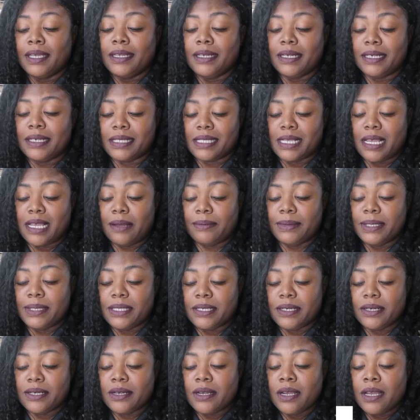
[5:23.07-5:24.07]
Next
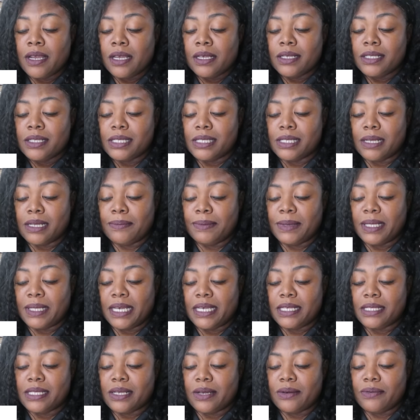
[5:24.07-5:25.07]
commenter. Some
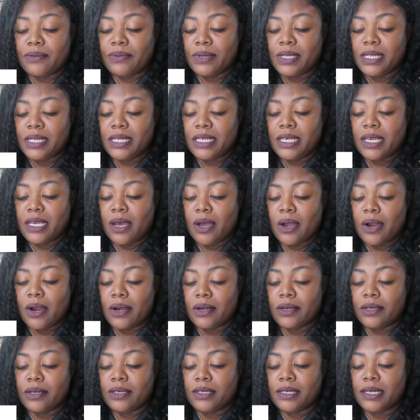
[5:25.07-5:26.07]
days are really
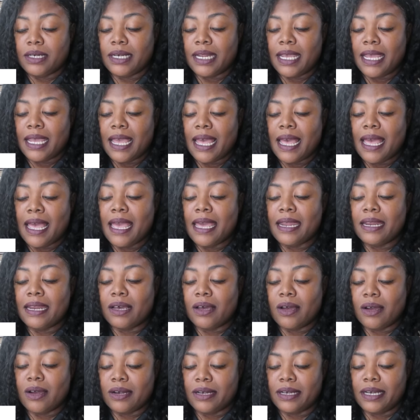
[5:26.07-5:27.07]
hard. Today I had a
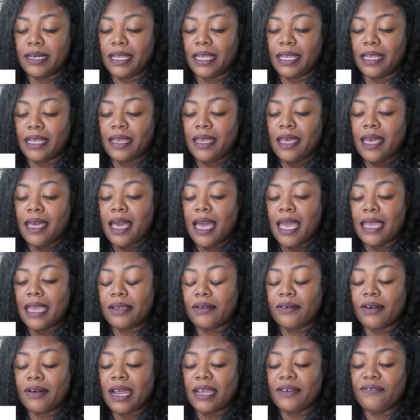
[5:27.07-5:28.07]
hard day. I
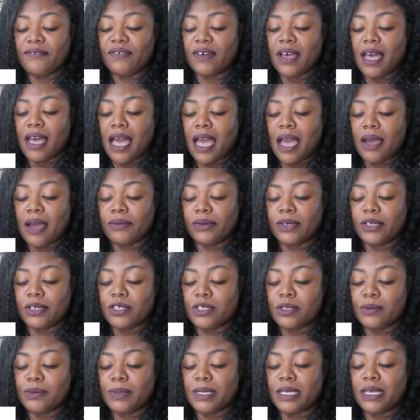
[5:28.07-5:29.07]
cried for
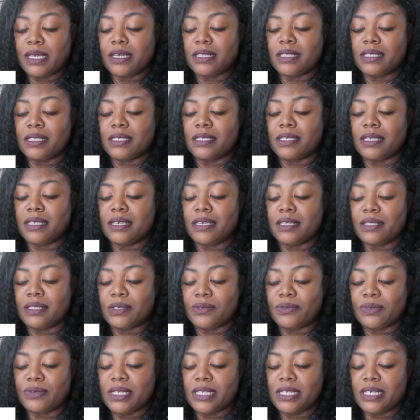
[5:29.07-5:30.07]
hours because
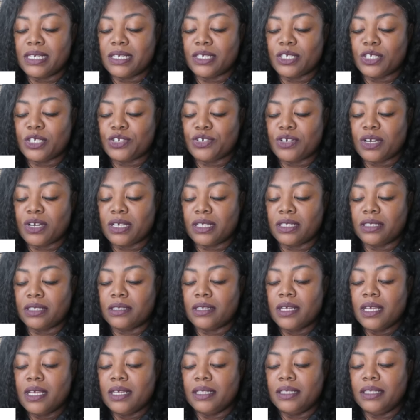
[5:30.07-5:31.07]
it's really a
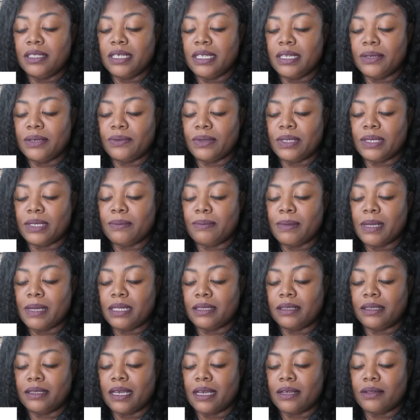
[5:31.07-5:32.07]
struggle dealing with the
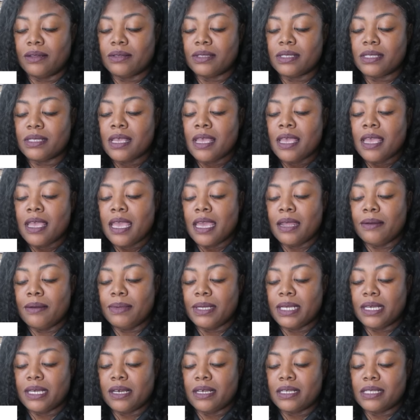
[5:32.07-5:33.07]
meltdowns and
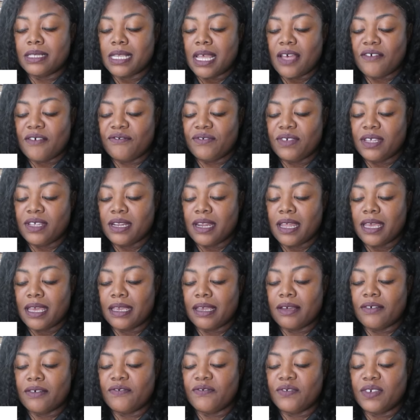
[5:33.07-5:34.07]
because I feel
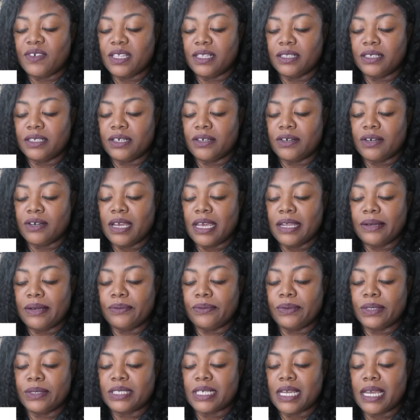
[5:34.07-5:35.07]
like a failure
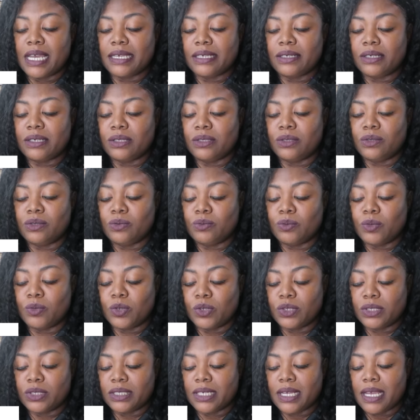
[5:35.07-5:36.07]
and wish I could do
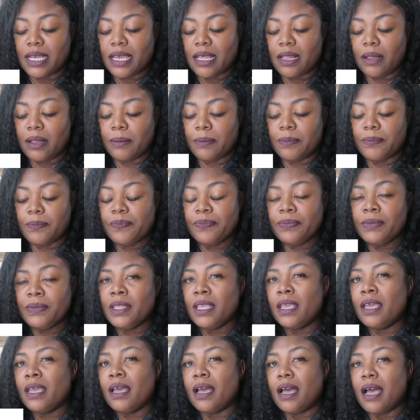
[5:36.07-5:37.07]
more to help.
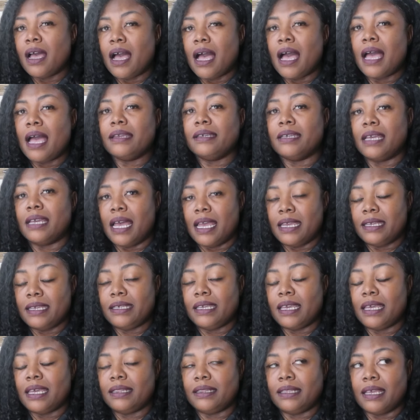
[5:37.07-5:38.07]
I I
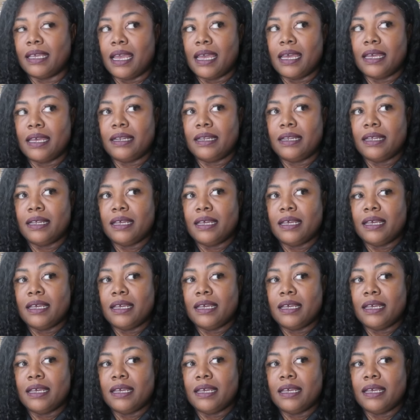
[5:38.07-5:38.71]
get that